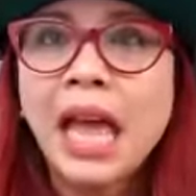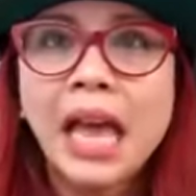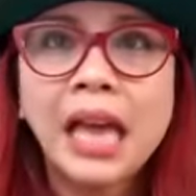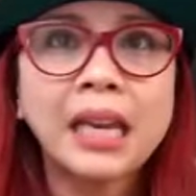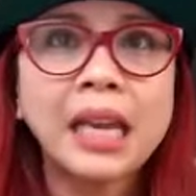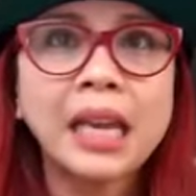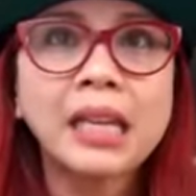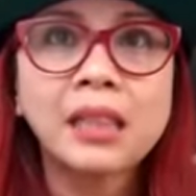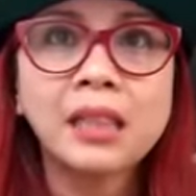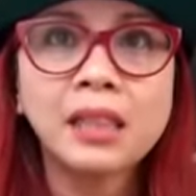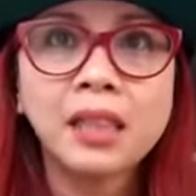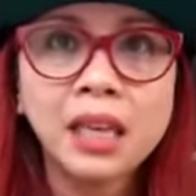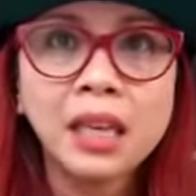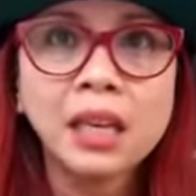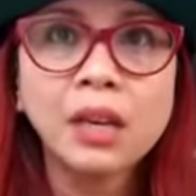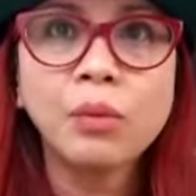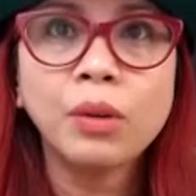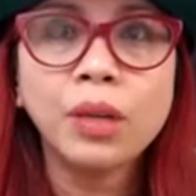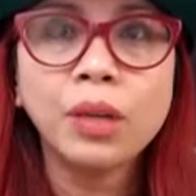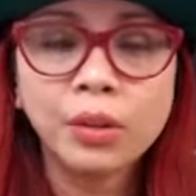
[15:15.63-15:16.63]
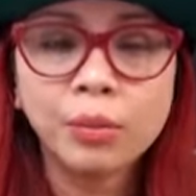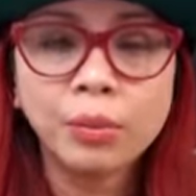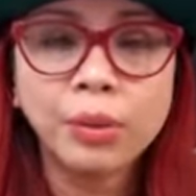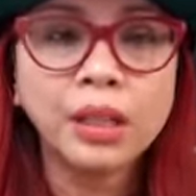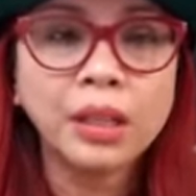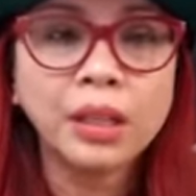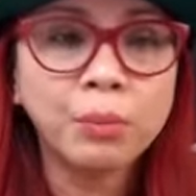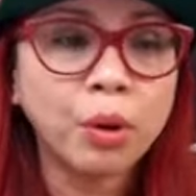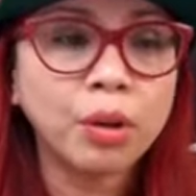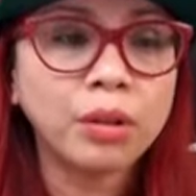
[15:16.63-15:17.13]
and i think what it
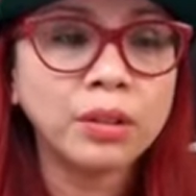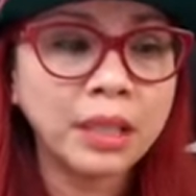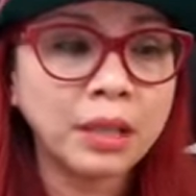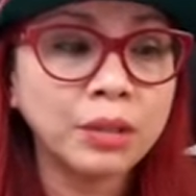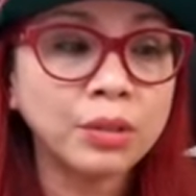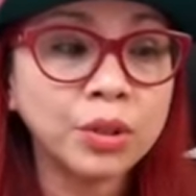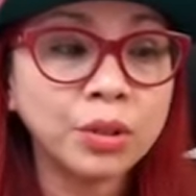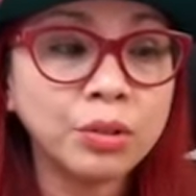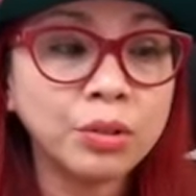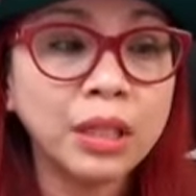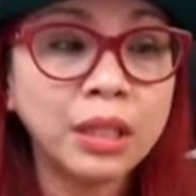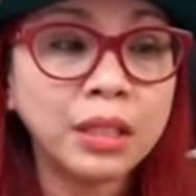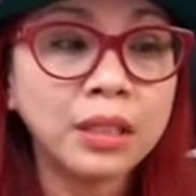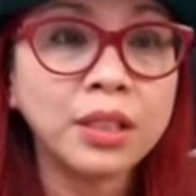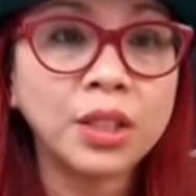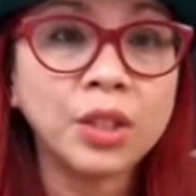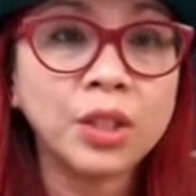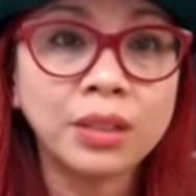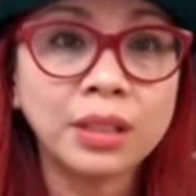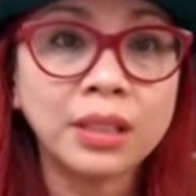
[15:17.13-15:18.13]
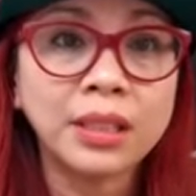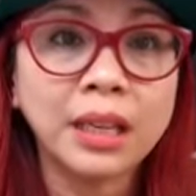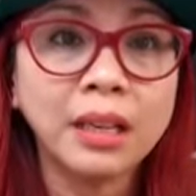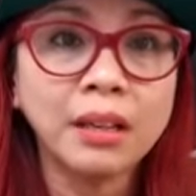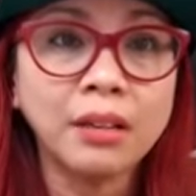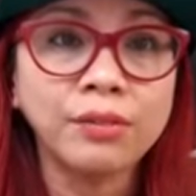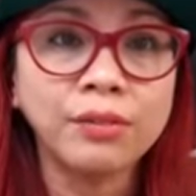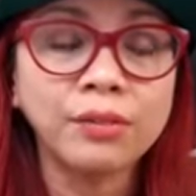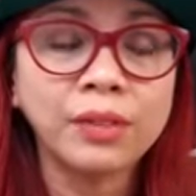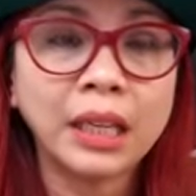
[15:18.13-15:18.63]
really boils down to is
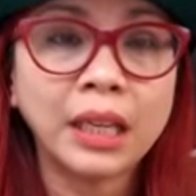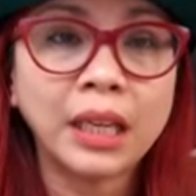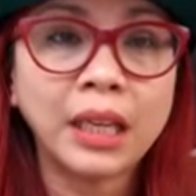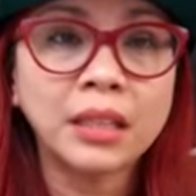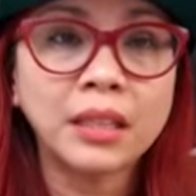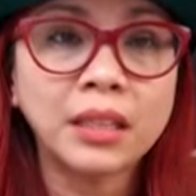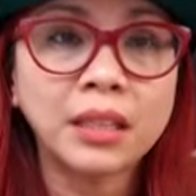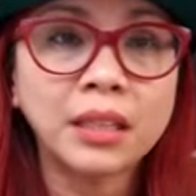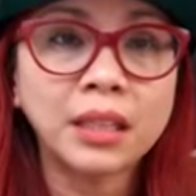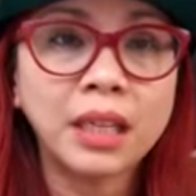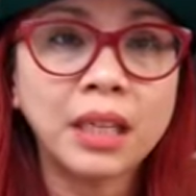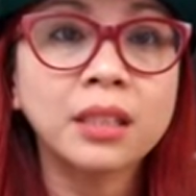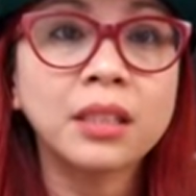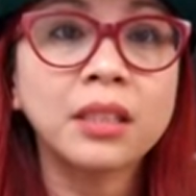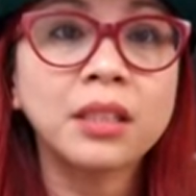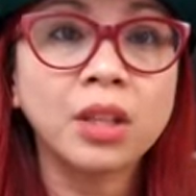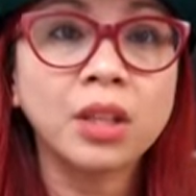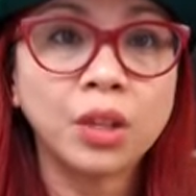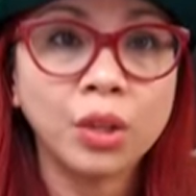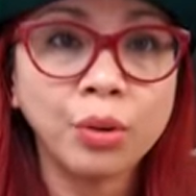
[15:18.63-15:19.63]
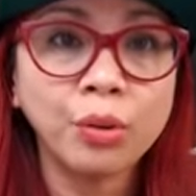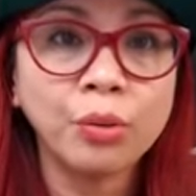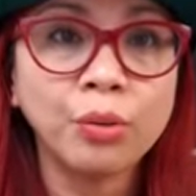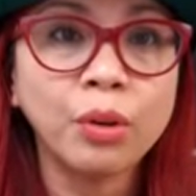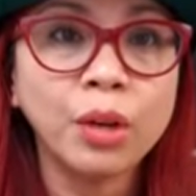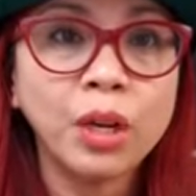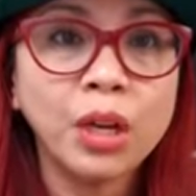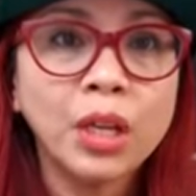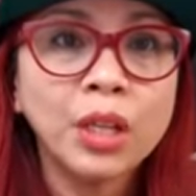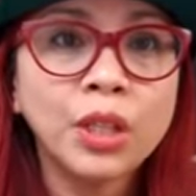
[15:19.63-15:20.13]
yourself like it's it's
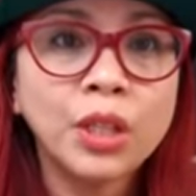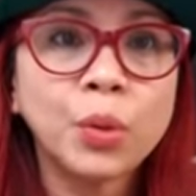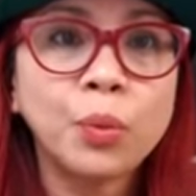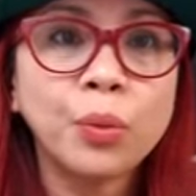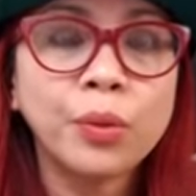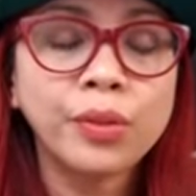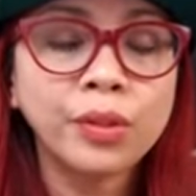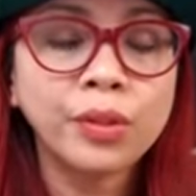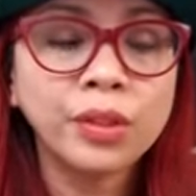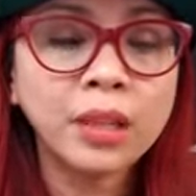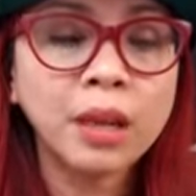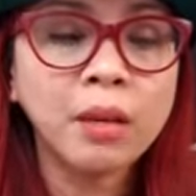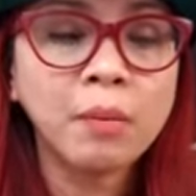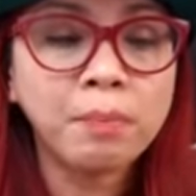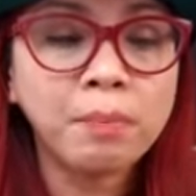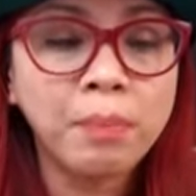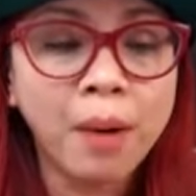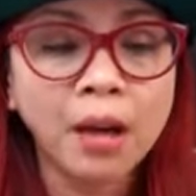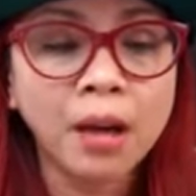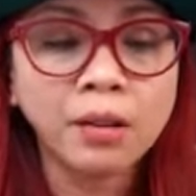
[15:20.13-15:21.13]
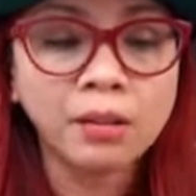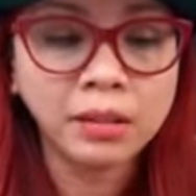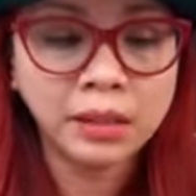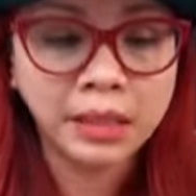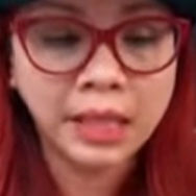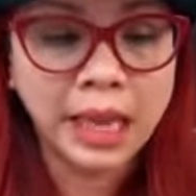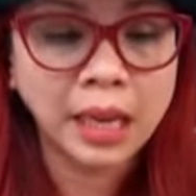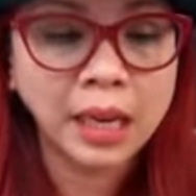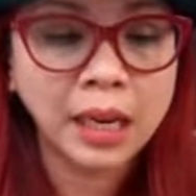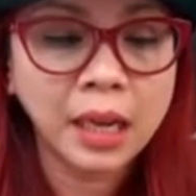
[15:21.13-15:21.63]
you so when there's a
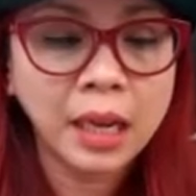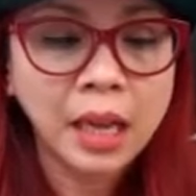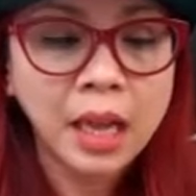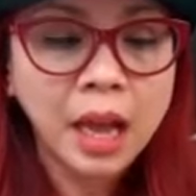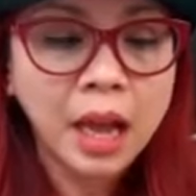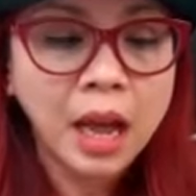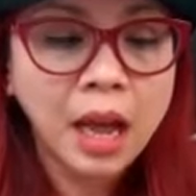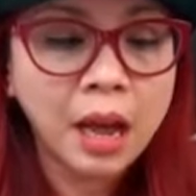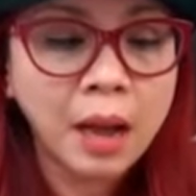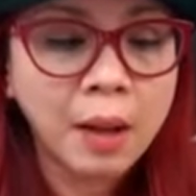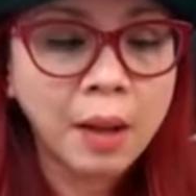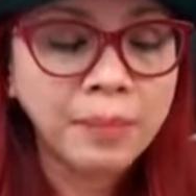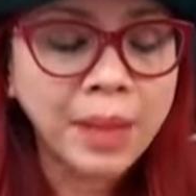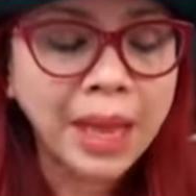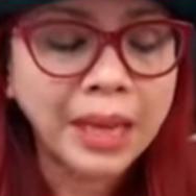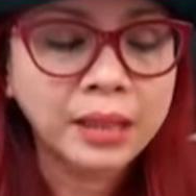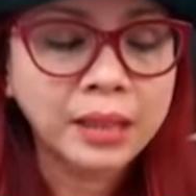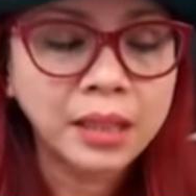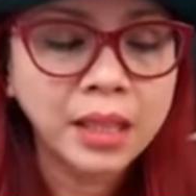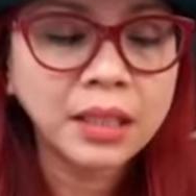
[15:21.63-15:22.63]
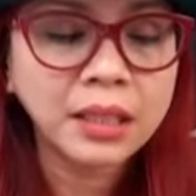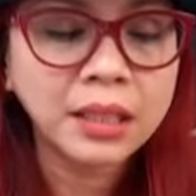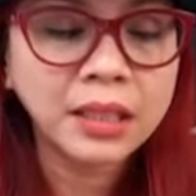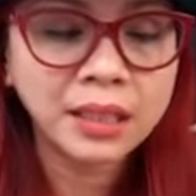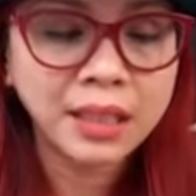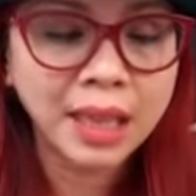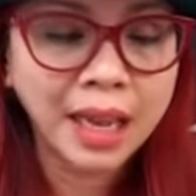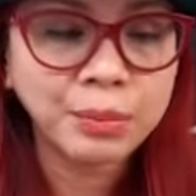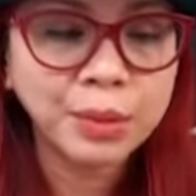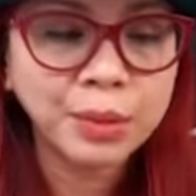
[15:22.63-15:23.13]
bottleneck um, i think it's
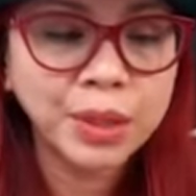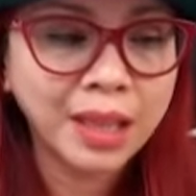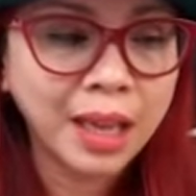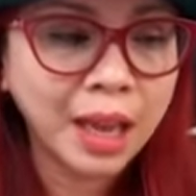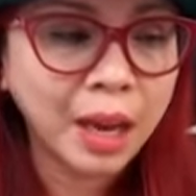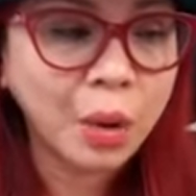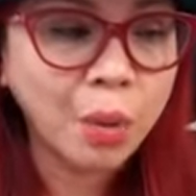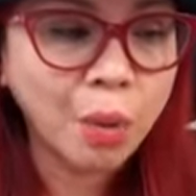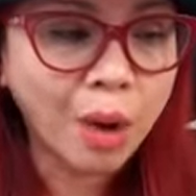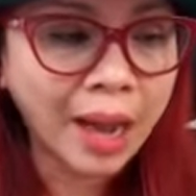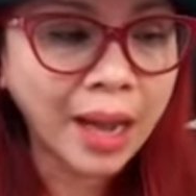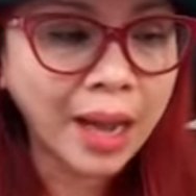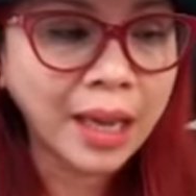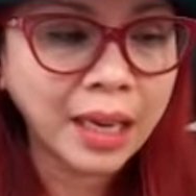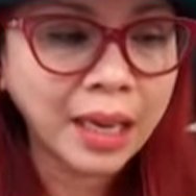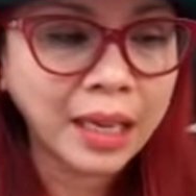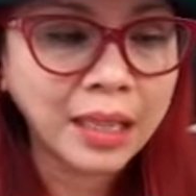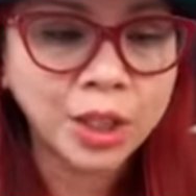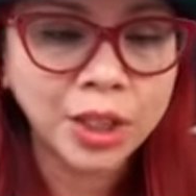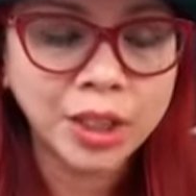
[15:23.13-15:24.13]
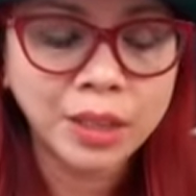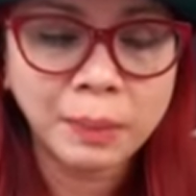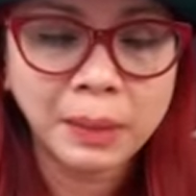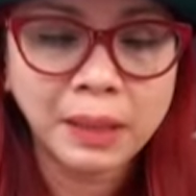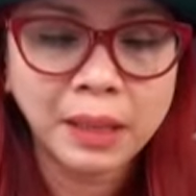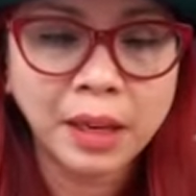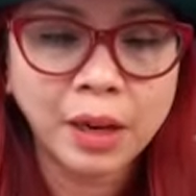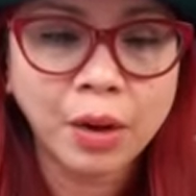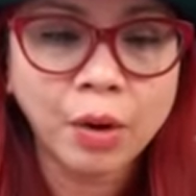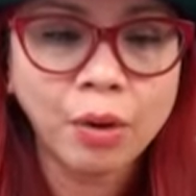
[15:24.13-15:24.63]
time to get quiet and just
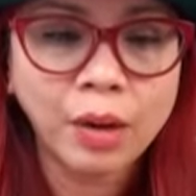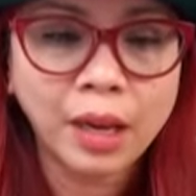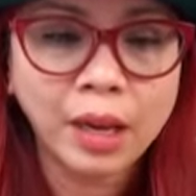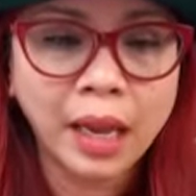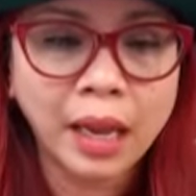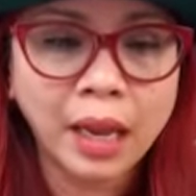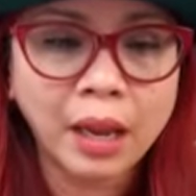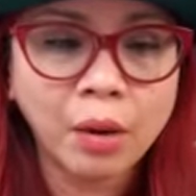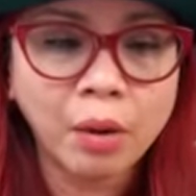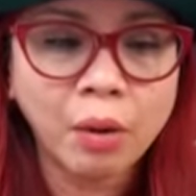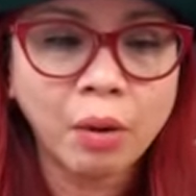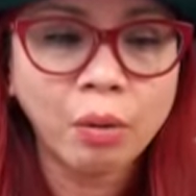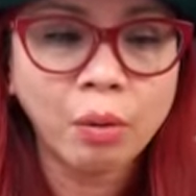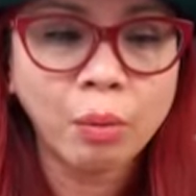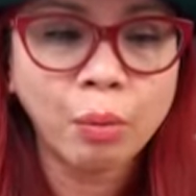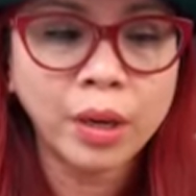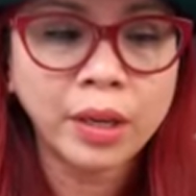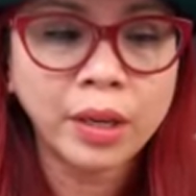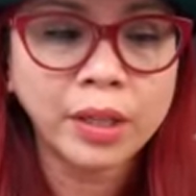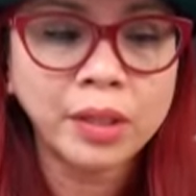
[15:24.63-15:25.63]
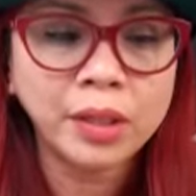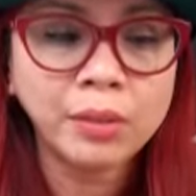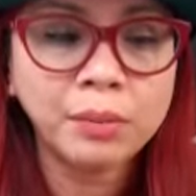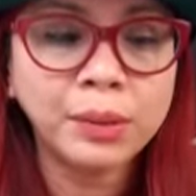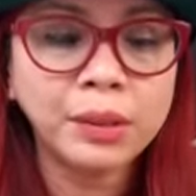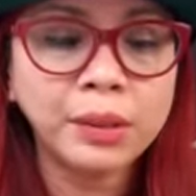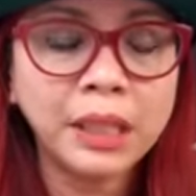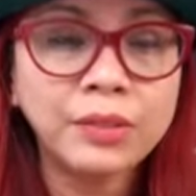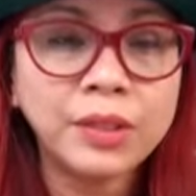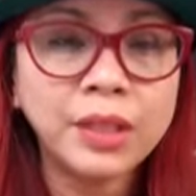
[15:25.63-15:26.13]
be like okay what are the
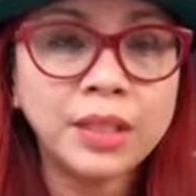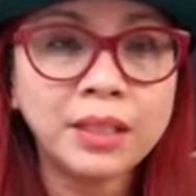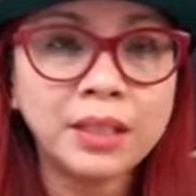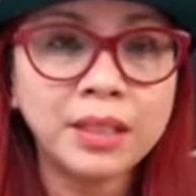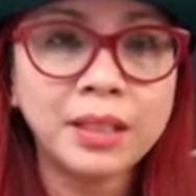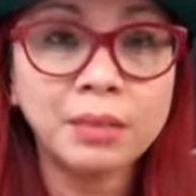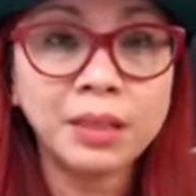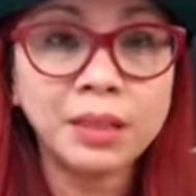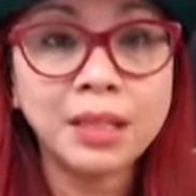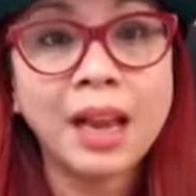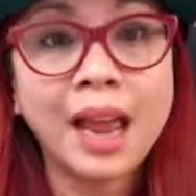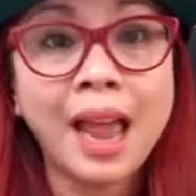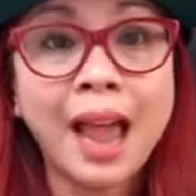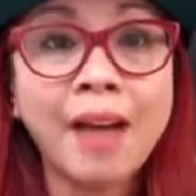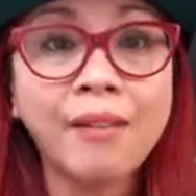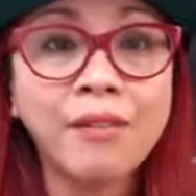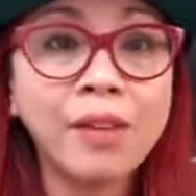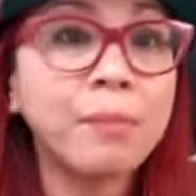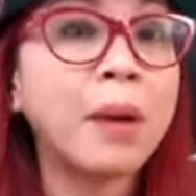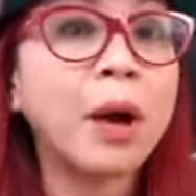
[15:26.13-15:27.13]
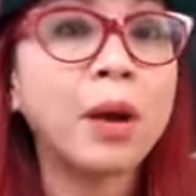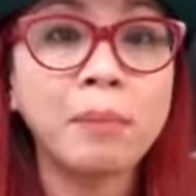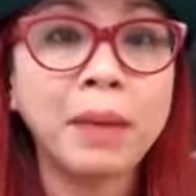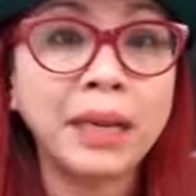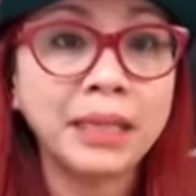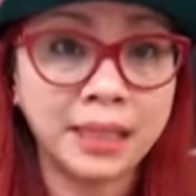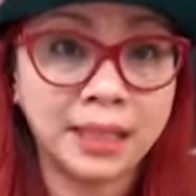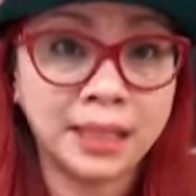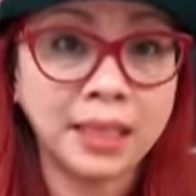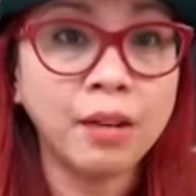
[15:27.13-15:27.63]
belief systems that i have about
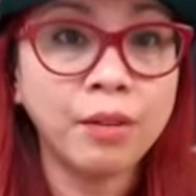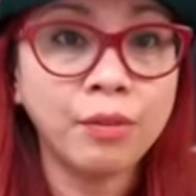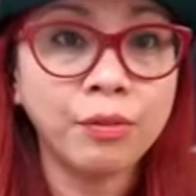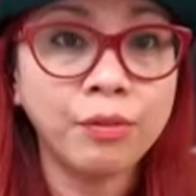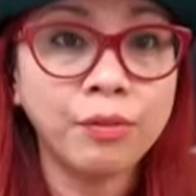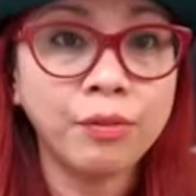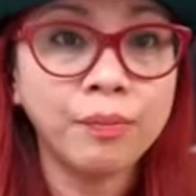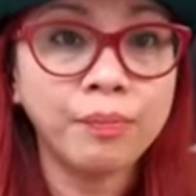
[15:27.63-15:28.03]
myself